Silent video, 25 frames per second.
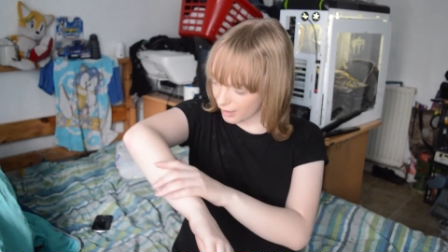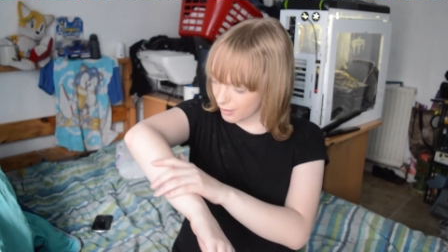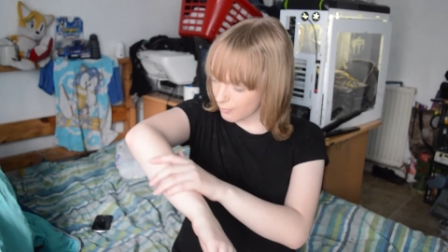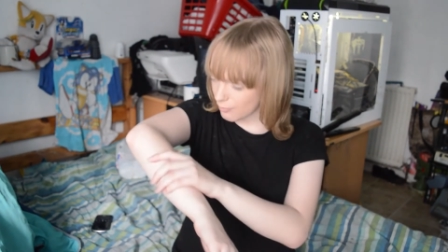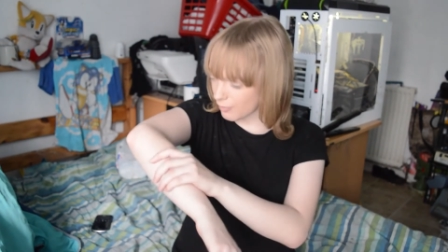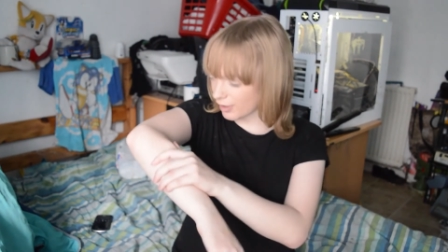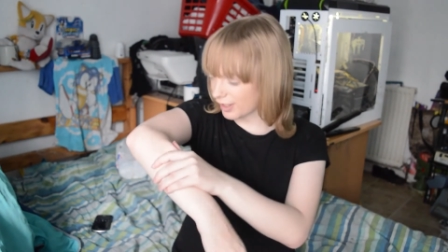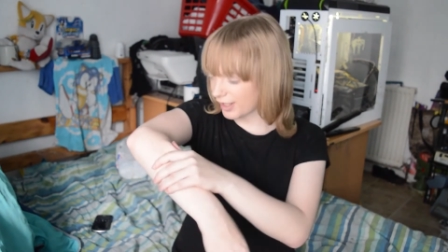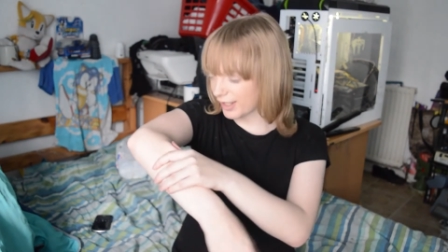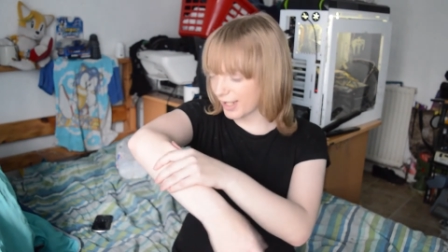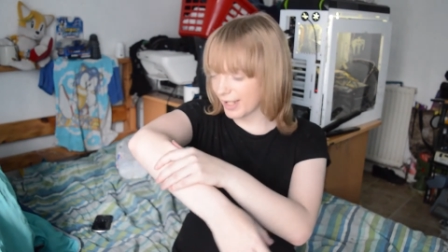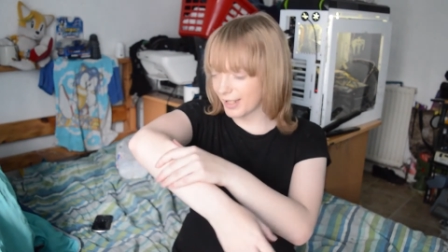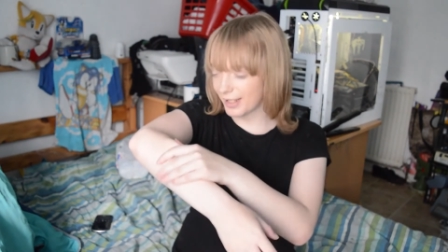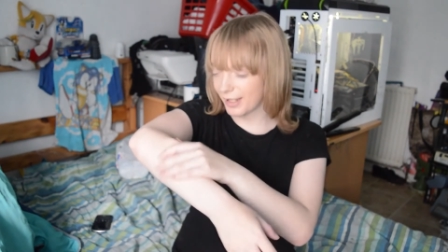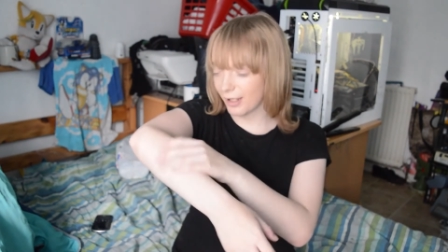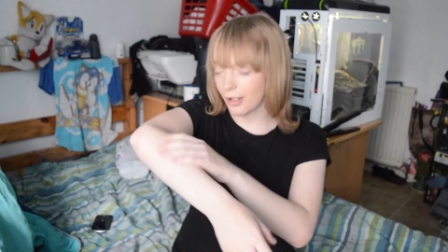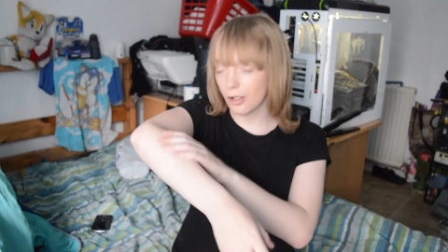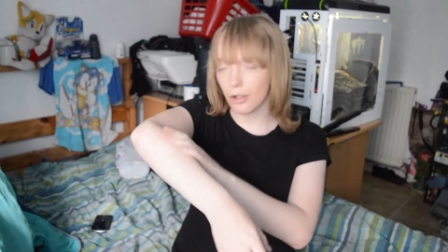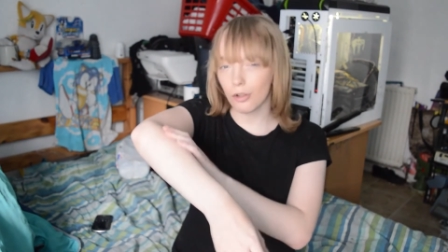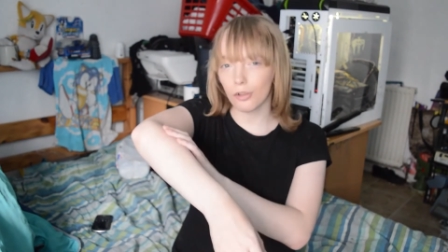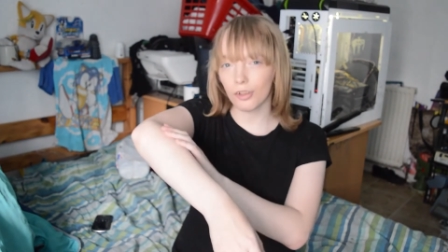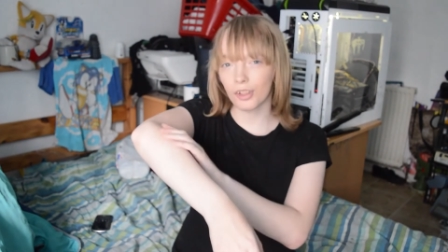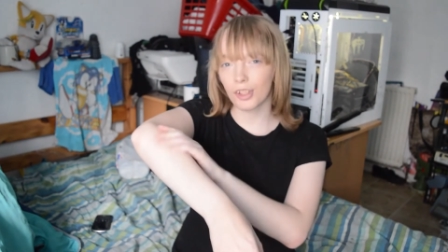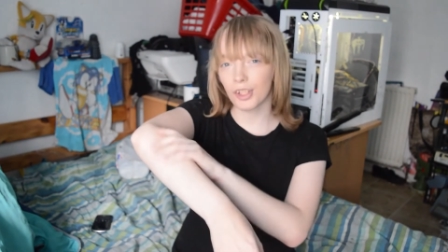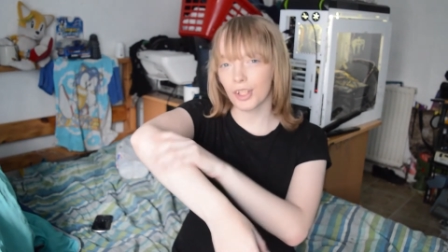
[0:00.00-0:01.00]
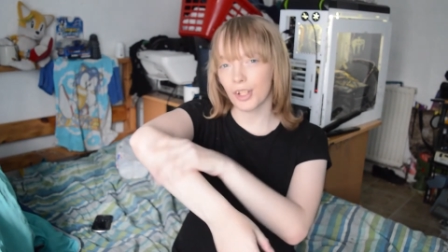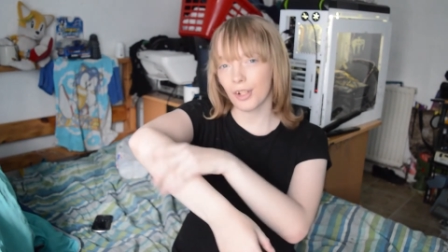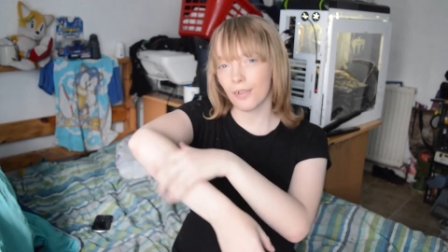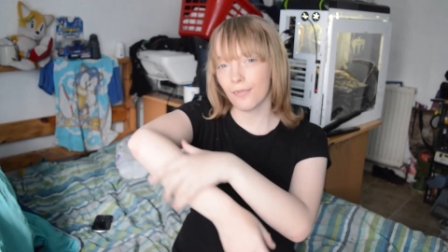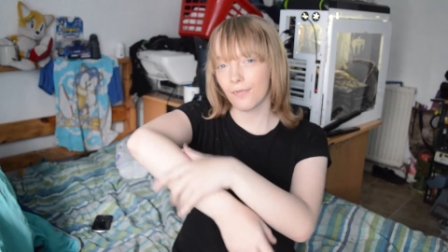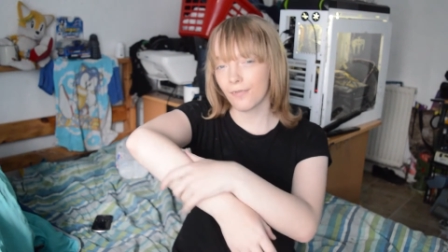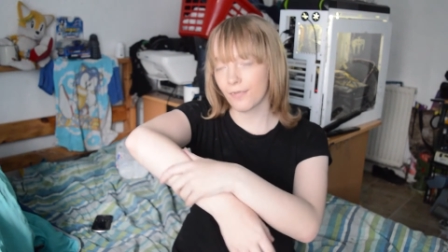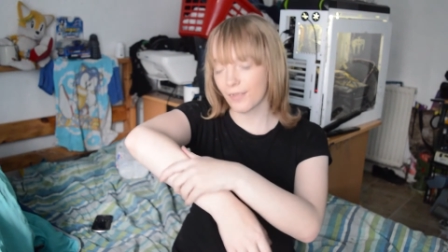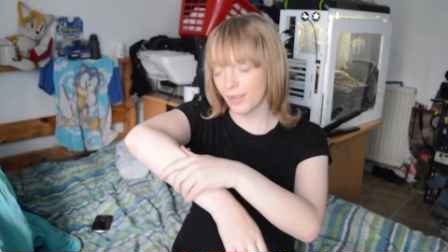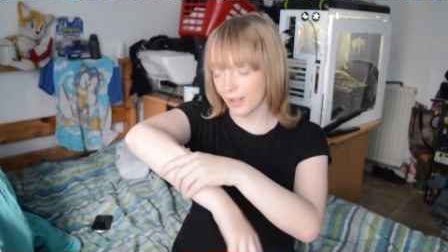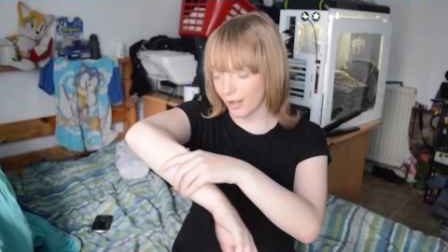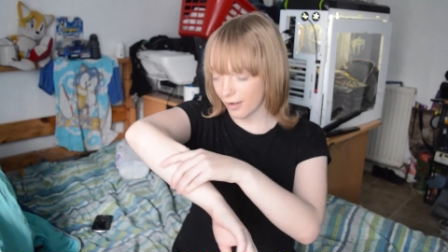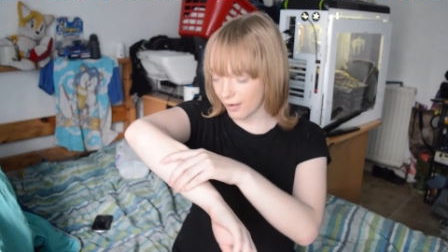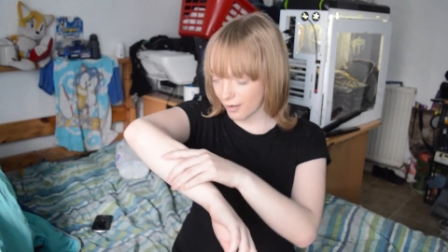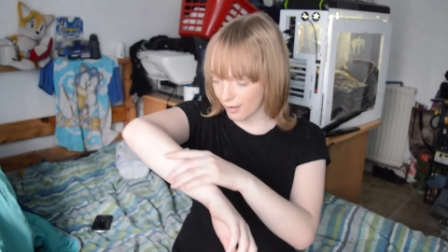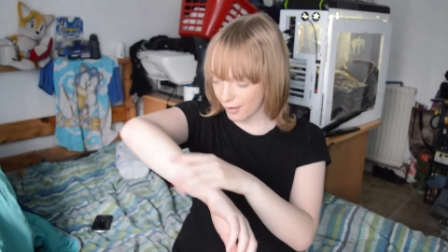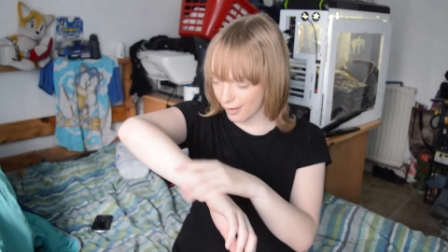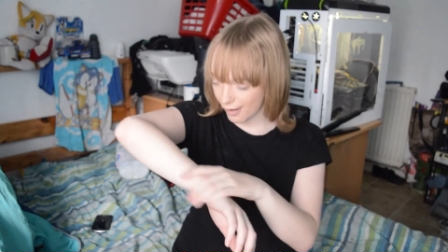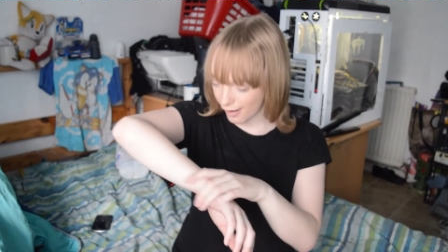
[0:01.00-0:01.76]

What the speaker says: my skin's a lot softer